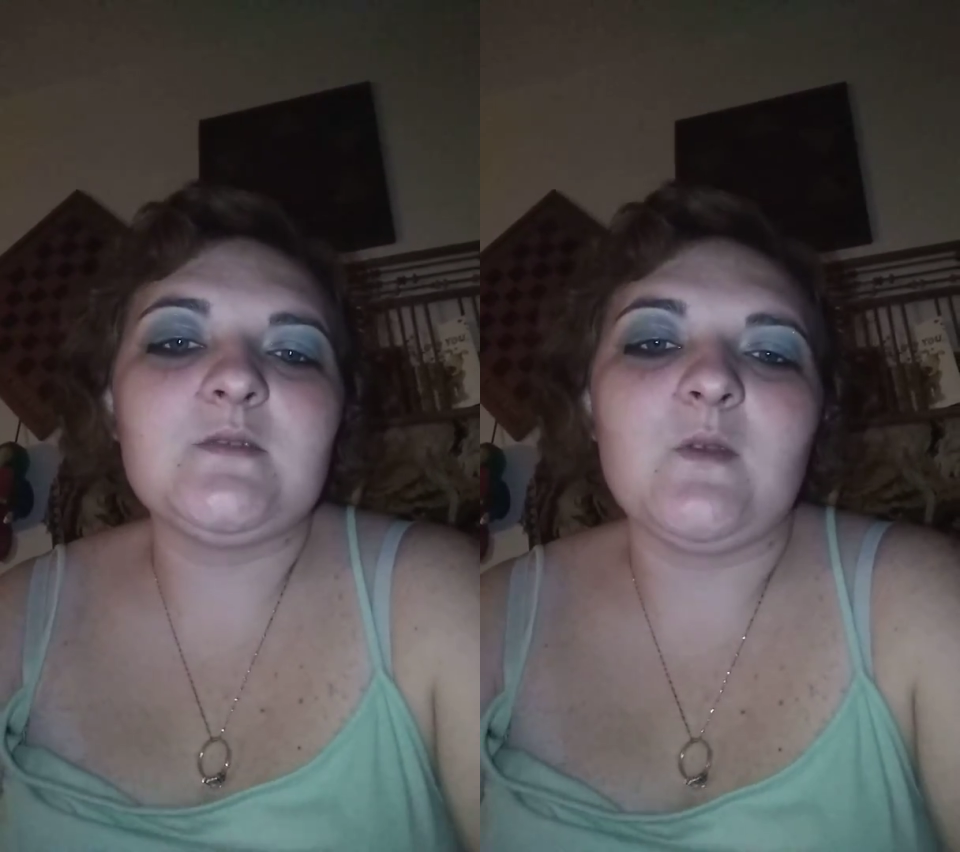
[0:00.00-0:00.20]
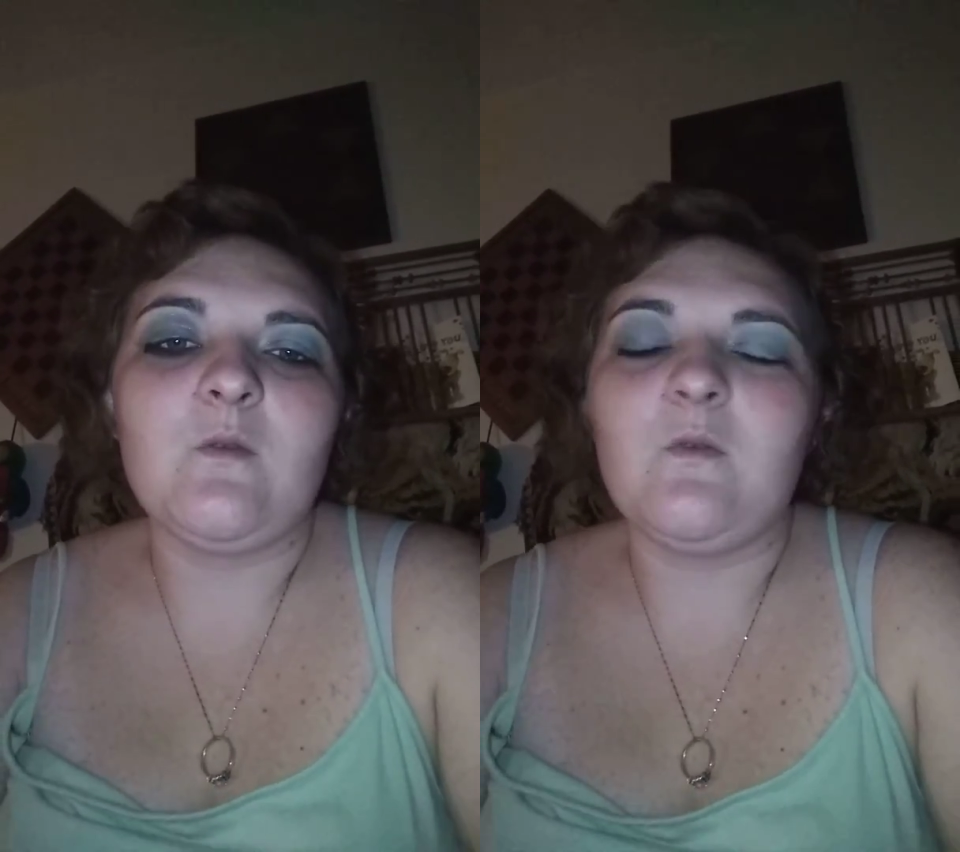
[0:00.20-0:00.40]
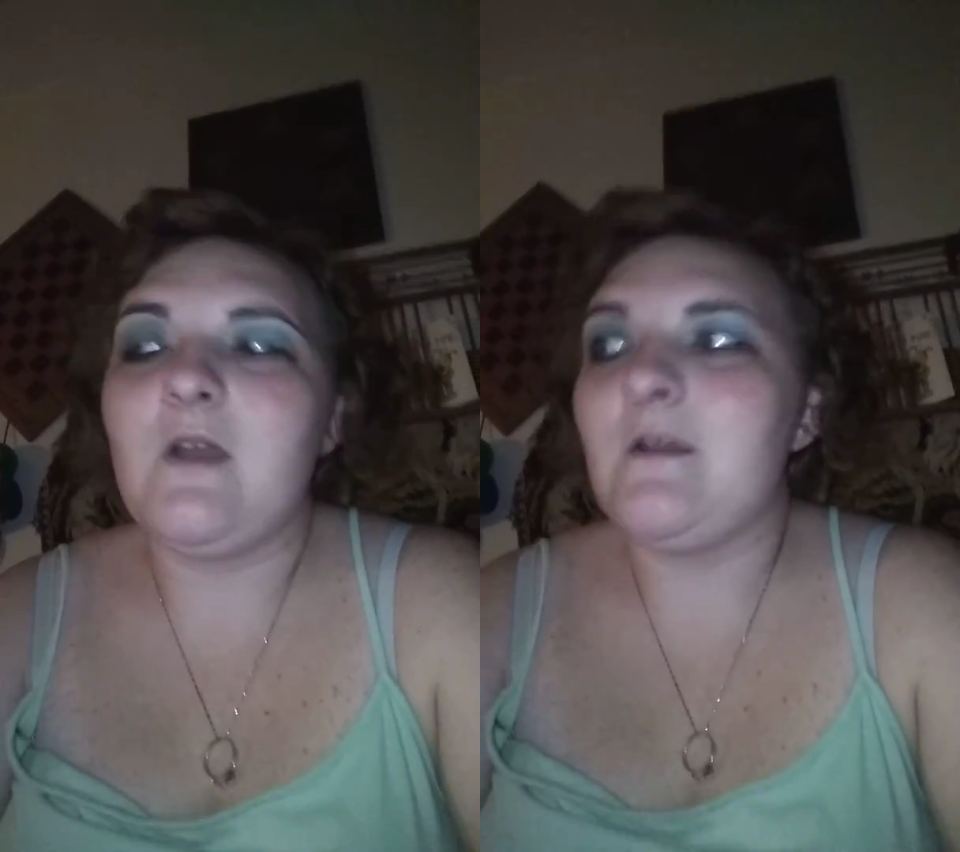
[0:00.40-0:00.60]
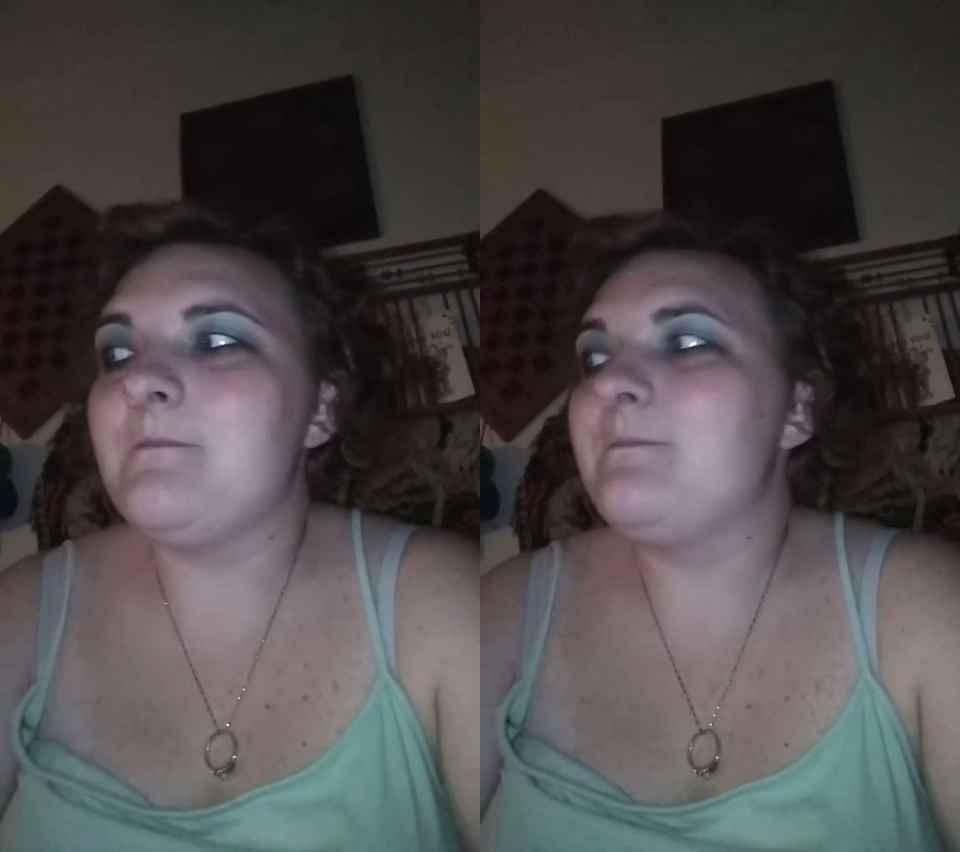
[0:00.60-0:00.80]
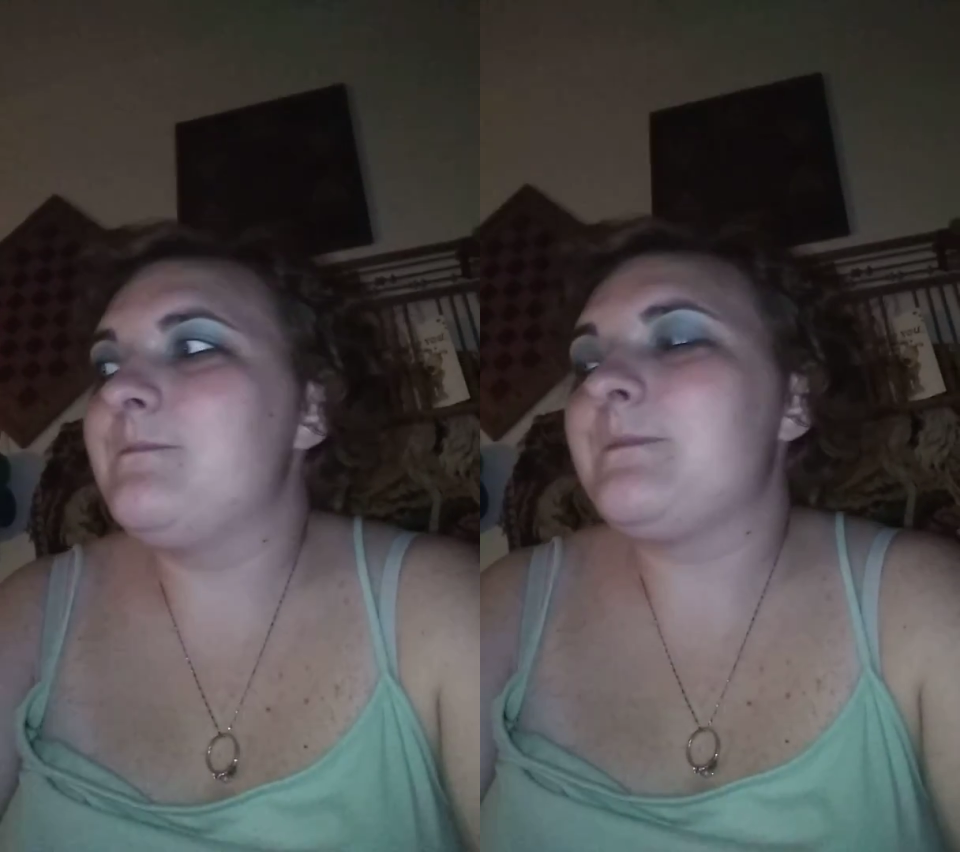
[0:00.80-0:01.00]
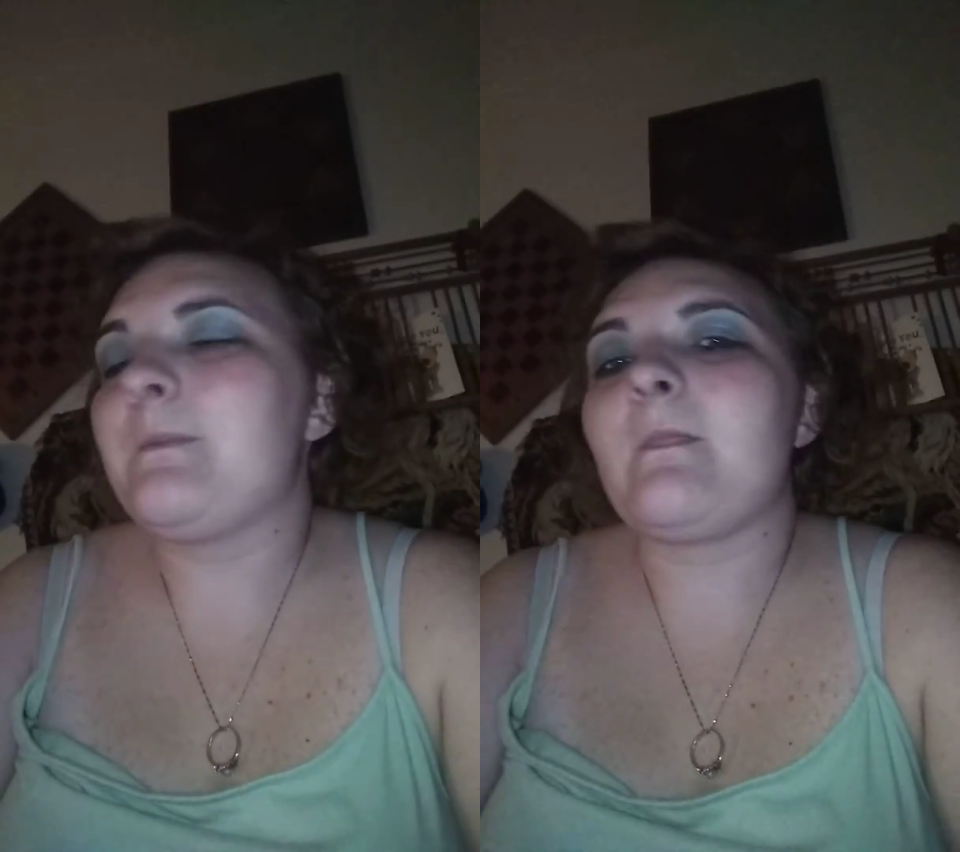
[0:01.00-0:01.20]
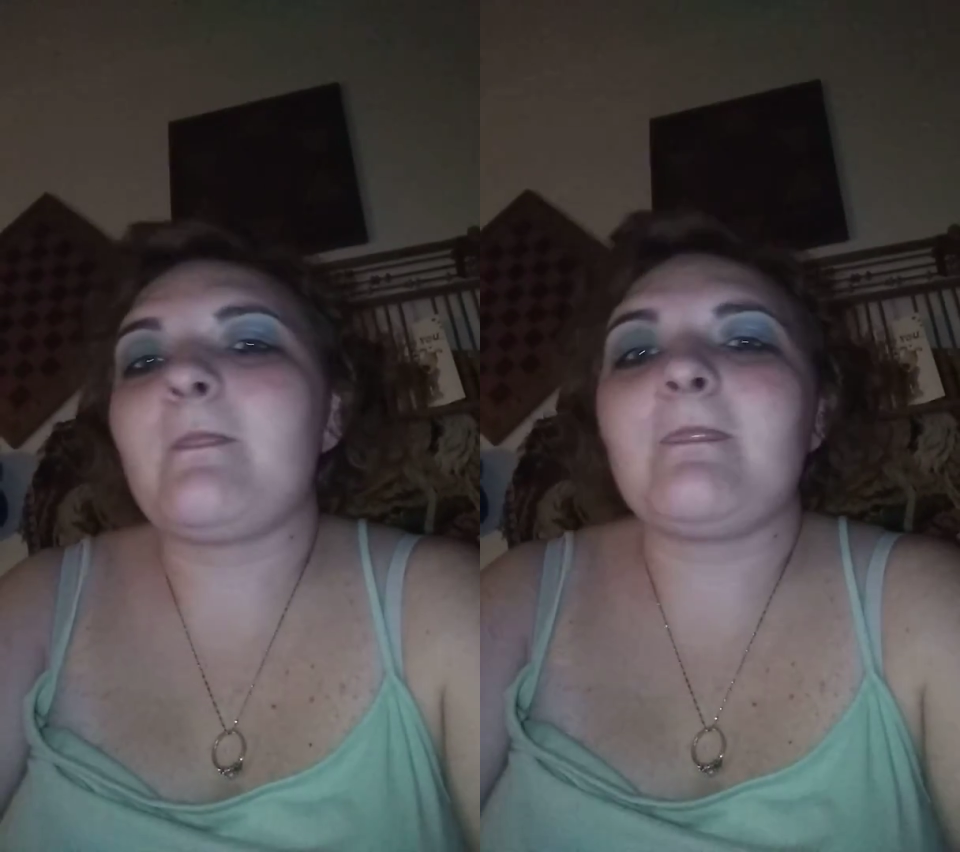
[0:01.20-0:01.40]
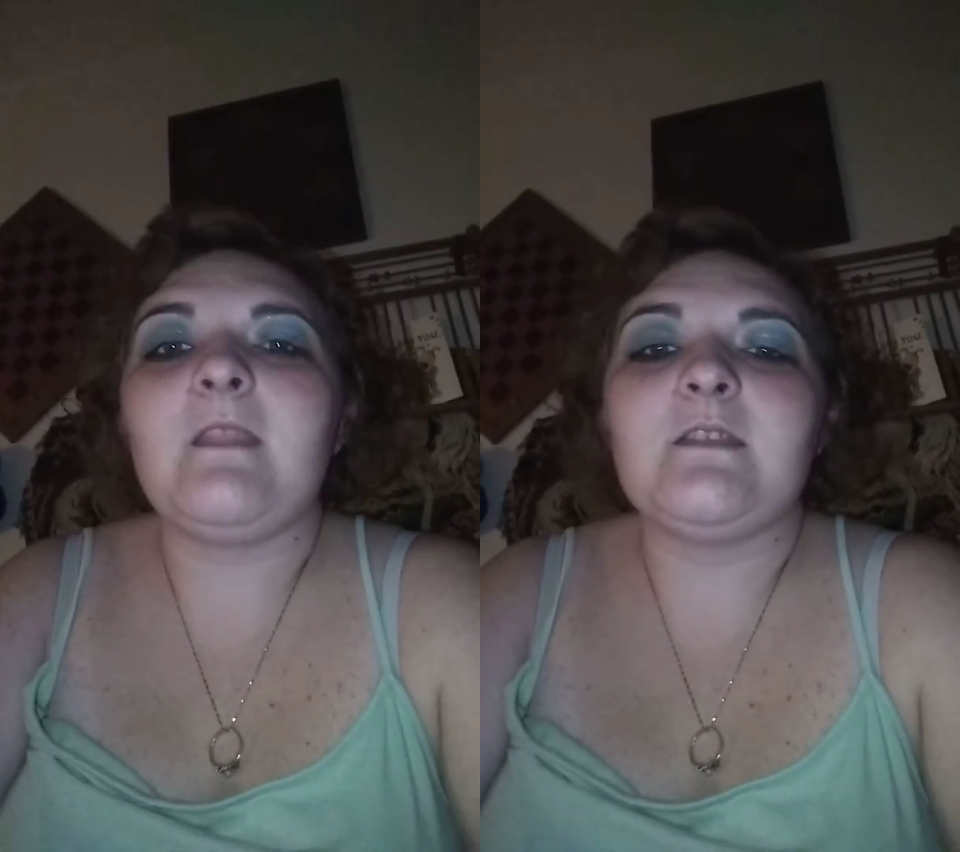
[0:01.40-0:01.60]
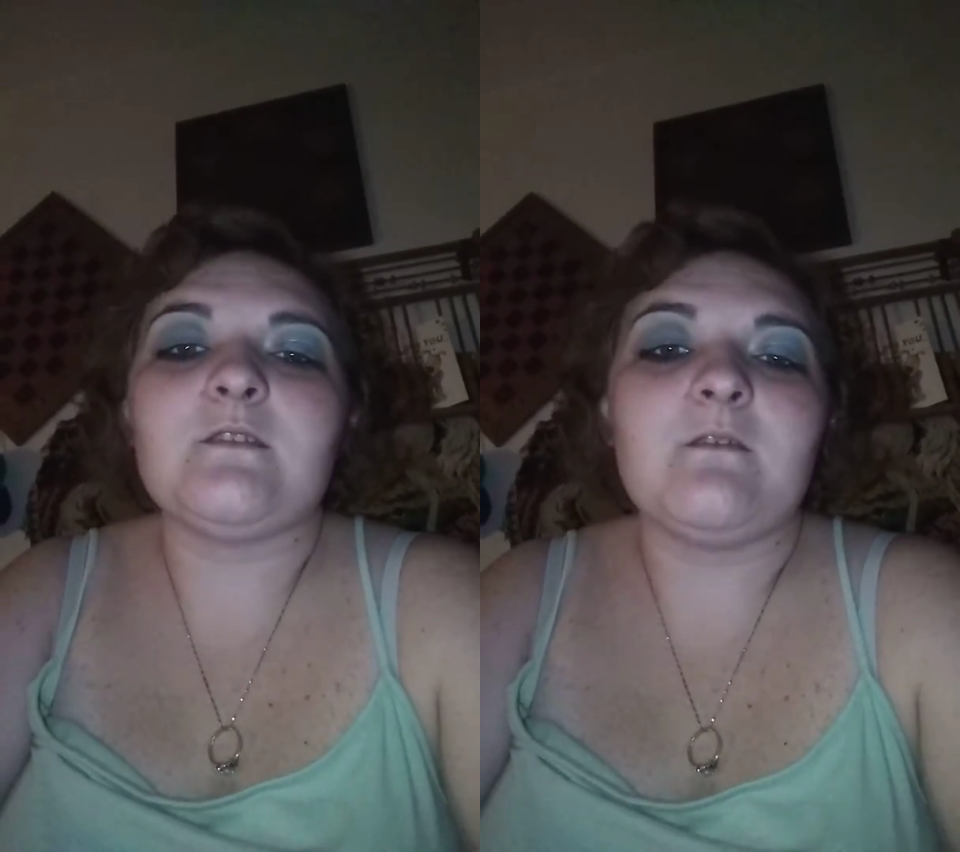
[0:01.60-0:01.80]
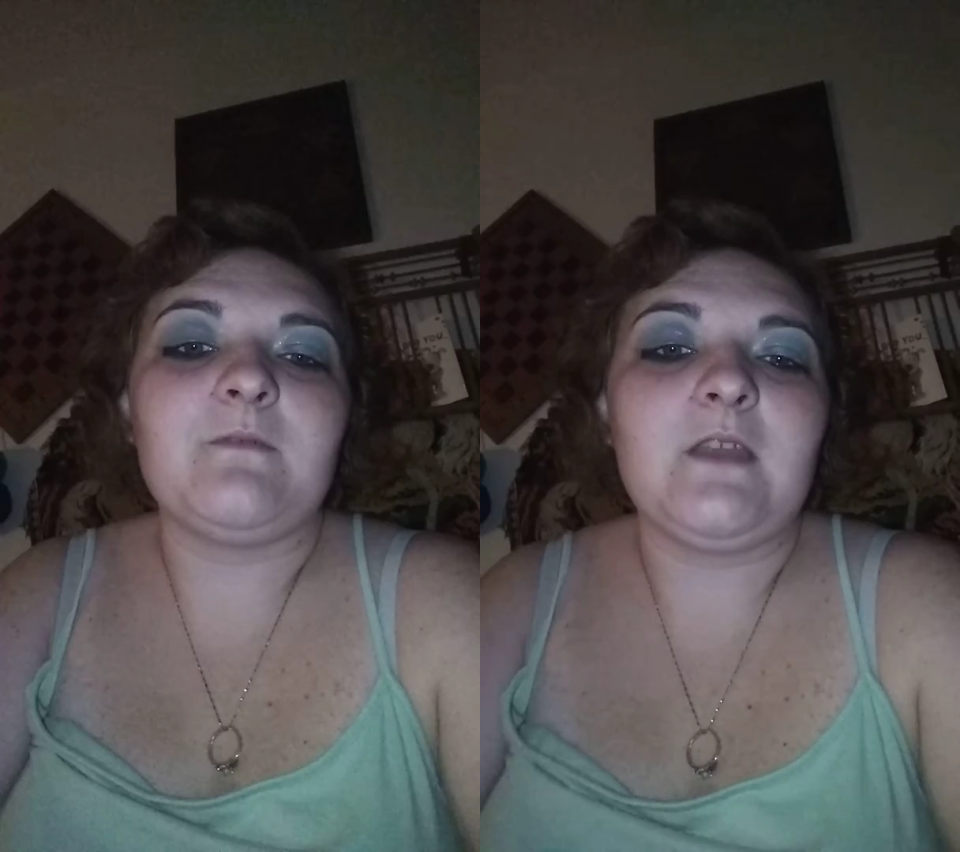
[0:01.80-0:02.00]
So, uh,
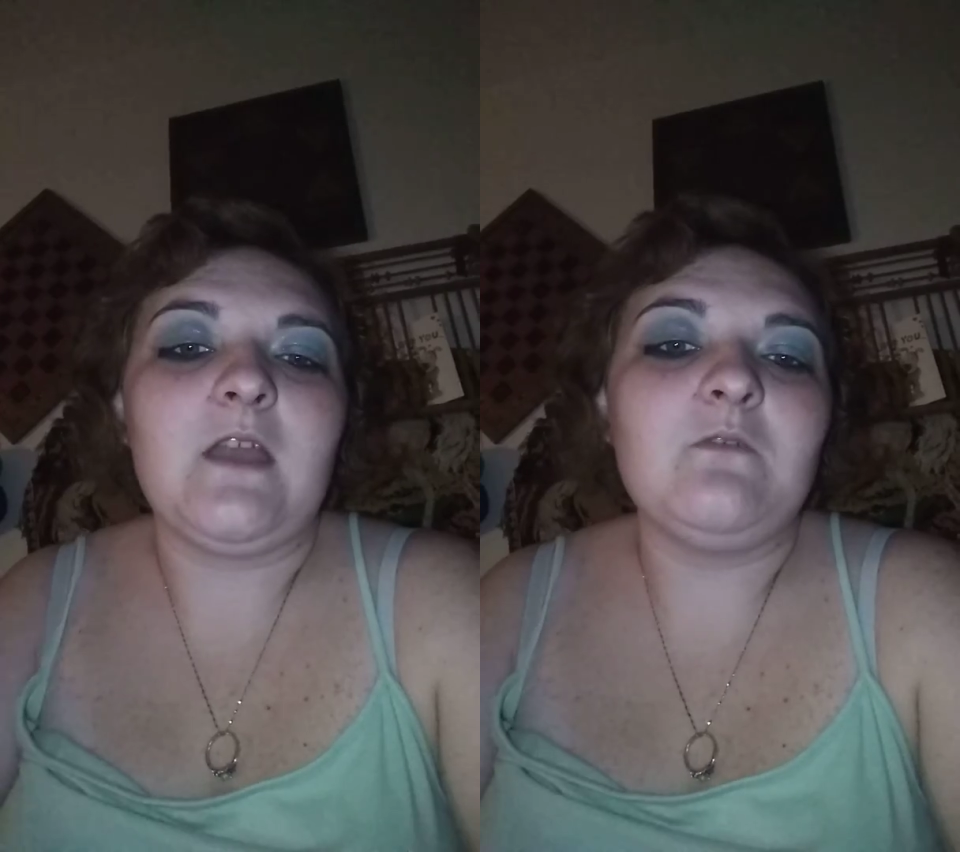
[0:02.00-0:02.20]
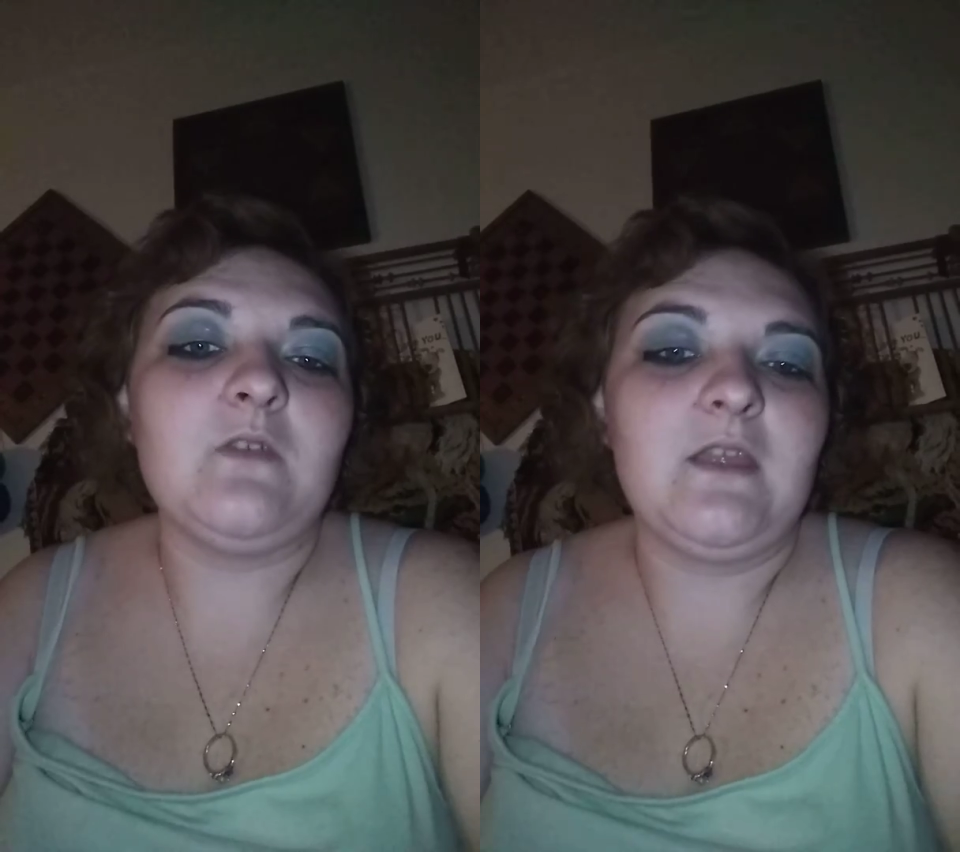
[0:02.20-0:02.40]
that's all for now,